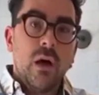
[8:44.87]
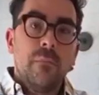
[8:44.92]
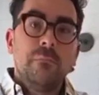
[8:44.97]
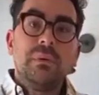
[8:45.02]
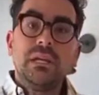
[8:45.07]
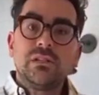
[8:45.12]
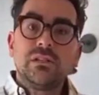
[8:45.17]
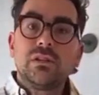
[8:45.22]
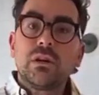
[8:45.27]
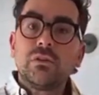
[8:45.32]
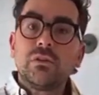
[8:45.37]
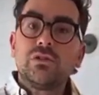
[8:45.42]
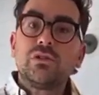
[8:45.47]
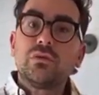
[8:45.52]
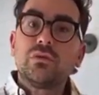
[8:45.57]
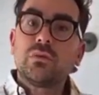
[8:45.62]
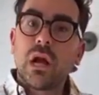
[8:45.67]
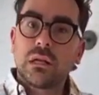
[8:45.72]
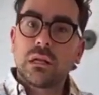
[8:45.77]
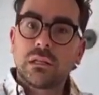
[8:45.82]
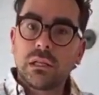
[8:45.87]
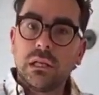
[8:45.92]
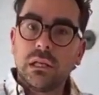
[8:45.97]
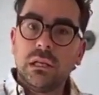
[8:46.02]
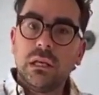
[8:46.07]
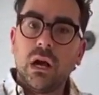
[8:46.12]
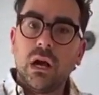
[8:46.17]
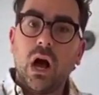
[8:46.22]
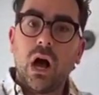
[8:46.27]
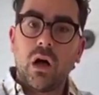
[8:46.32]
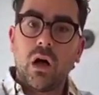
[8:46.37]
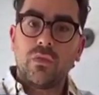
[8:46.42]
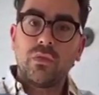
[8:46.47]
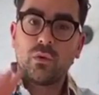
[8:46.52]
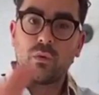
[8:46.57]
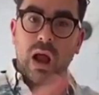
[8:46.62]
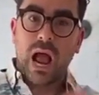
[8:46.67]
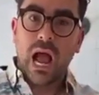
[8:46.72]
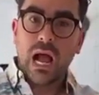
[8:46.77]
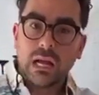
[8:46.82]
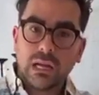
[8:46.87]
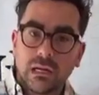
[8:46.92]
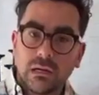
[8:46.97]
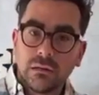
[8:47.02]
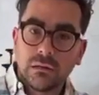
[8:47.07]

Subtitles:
pizza goes directly on the rack.